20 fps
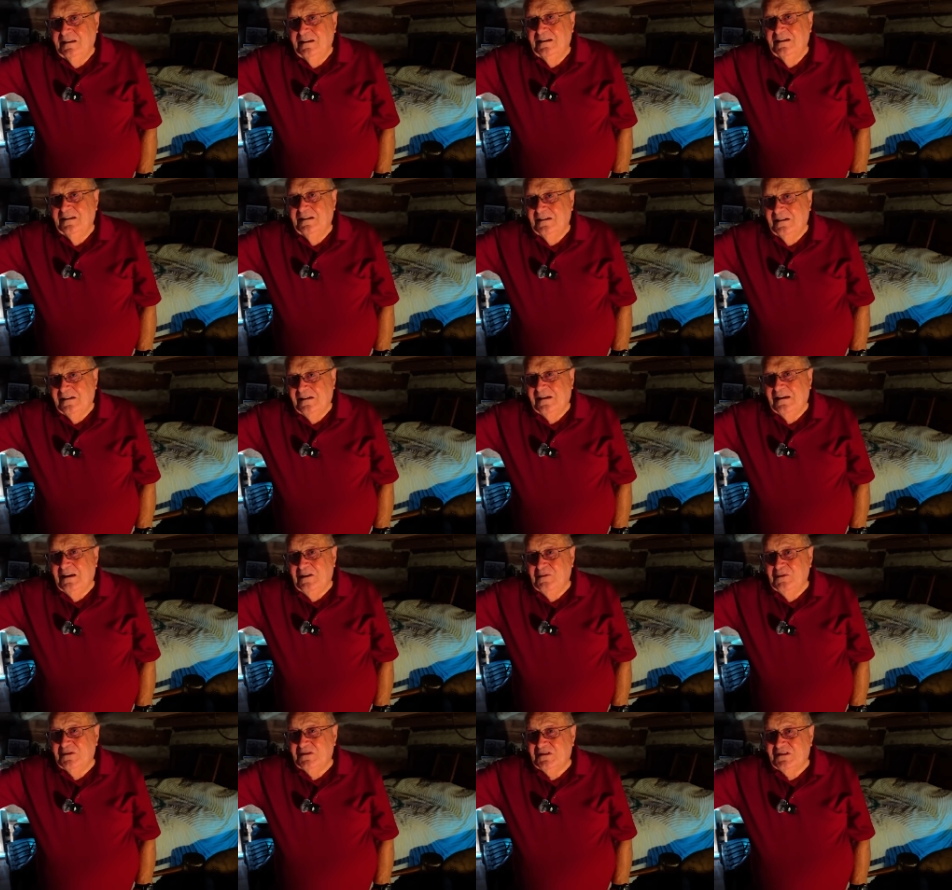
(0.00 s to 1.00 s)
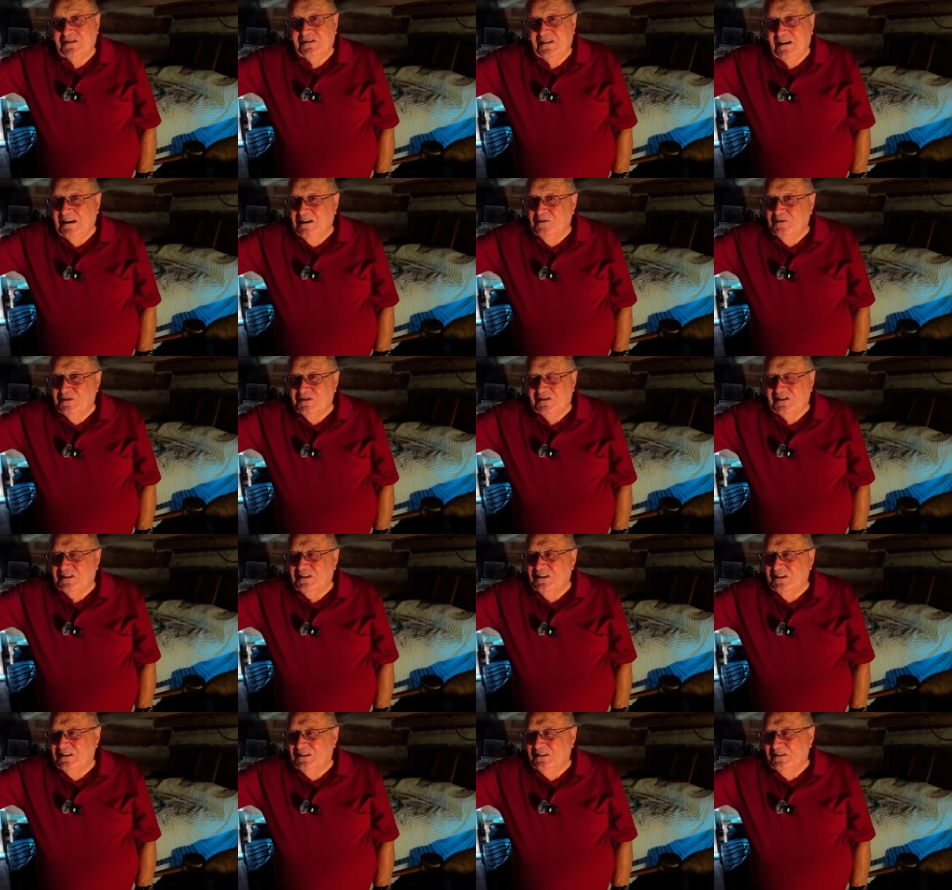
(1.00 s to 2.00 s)
Yeah, he was a
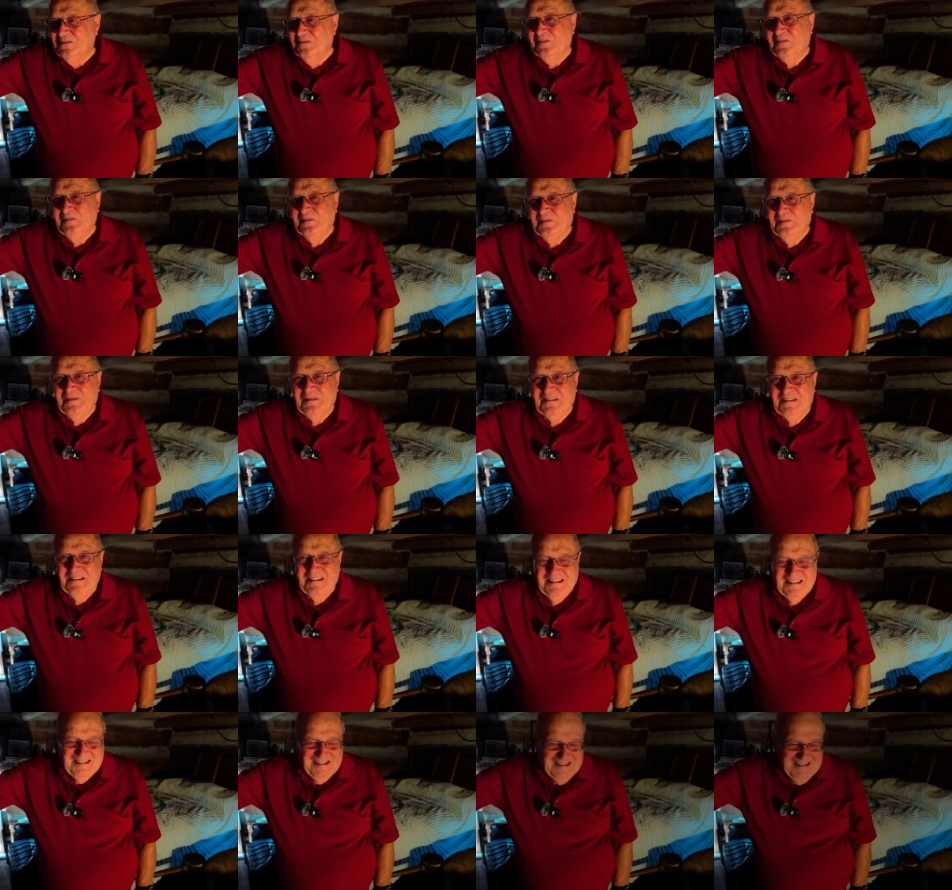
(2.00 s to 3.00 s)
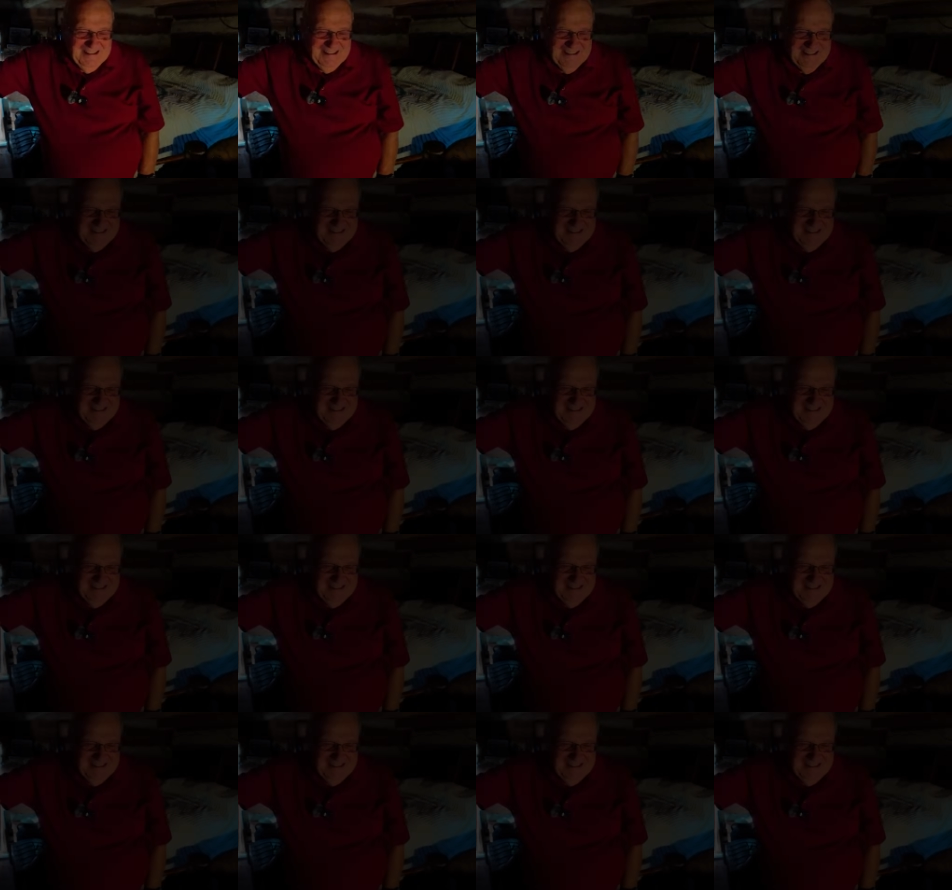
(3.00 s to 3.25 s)
good one.